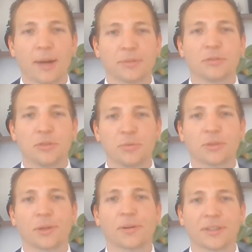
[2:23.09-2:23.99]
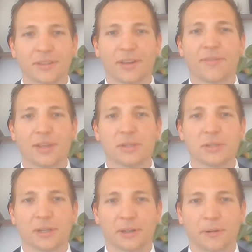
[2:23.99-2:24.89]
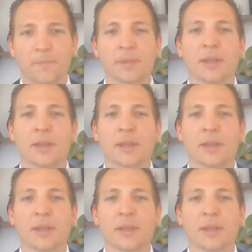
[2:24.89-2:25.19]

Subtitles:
up to June 30th of this year.